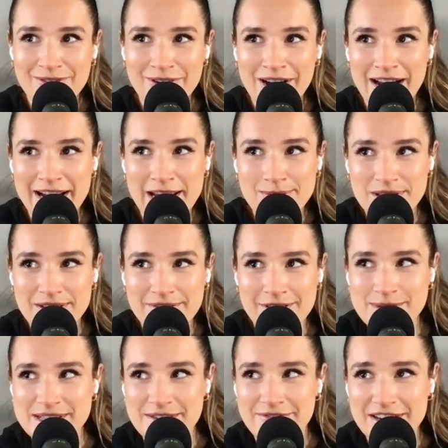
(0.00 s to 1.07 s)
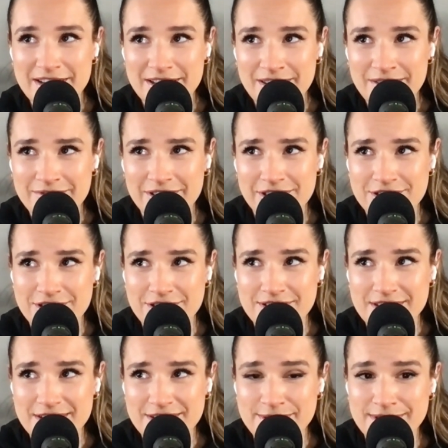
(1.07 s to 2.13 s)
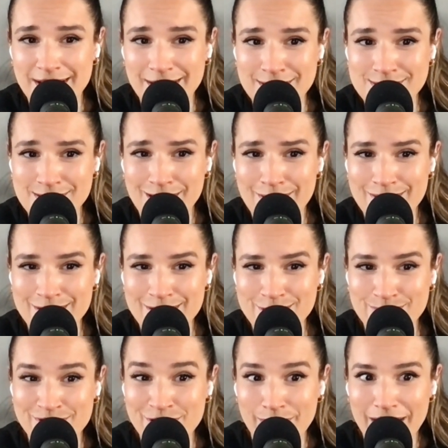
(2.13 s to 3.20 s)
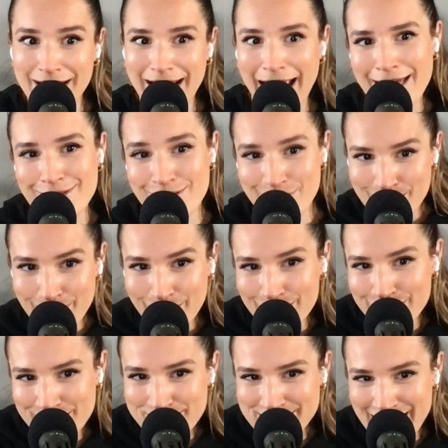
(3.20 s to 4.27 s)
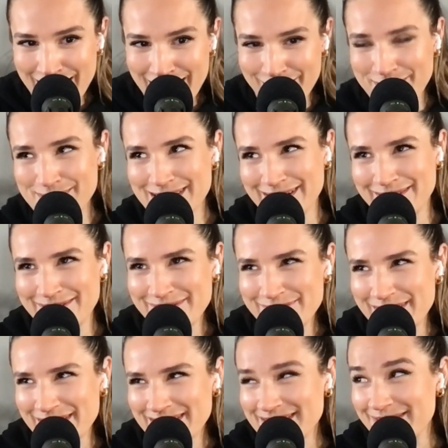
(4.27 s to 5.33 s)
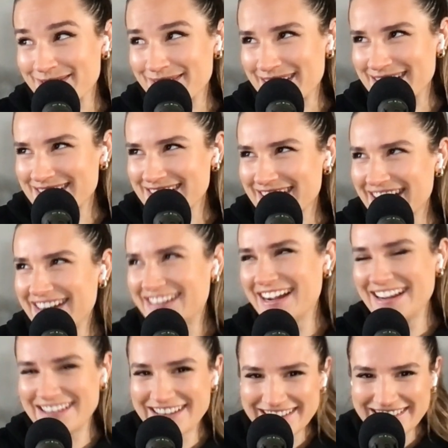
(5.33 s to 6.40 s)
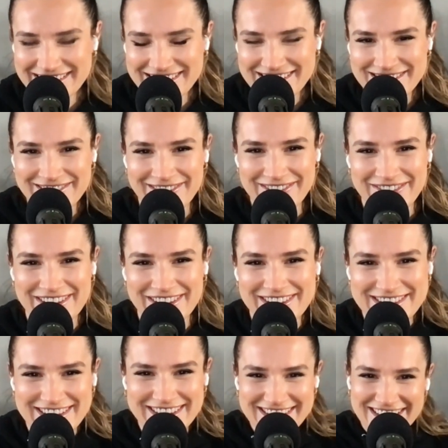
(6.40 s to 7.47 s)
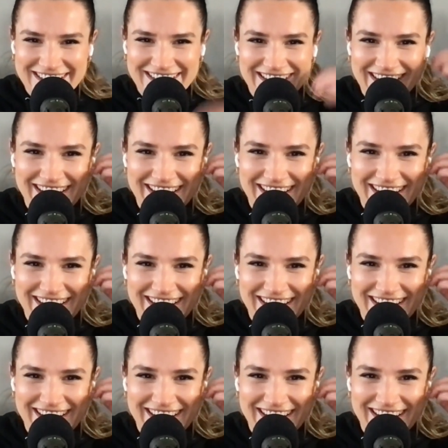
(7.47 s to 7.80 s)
Wow, I can't believe I was defending the villagers like 2 seconds ago. Then when you were like, and then they burnt them down. I was like, oh, fuck, never mind. Like, screw the villagers.